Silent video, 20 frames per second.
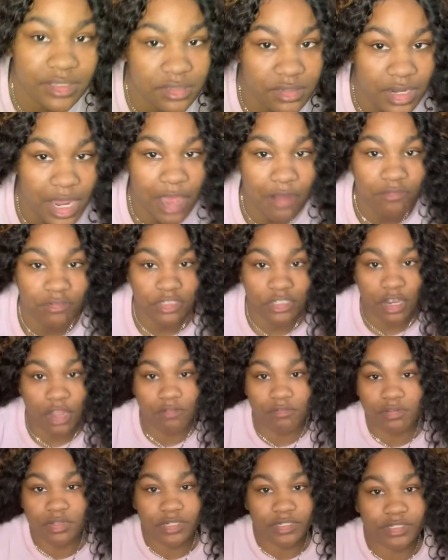not what y'all
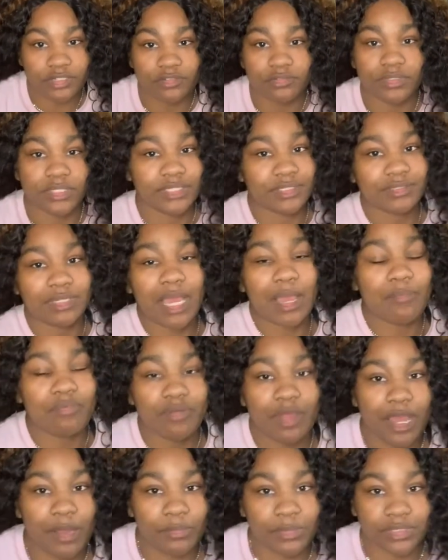want to deal with. I
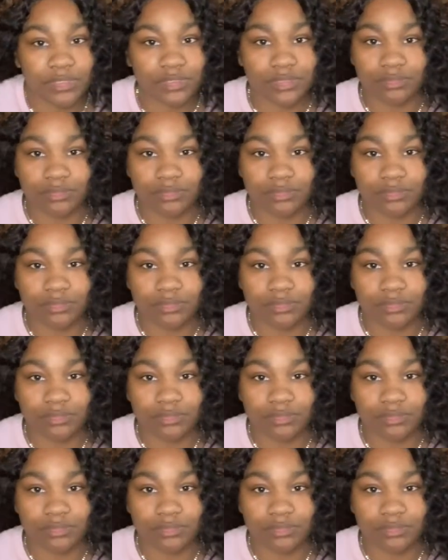promise.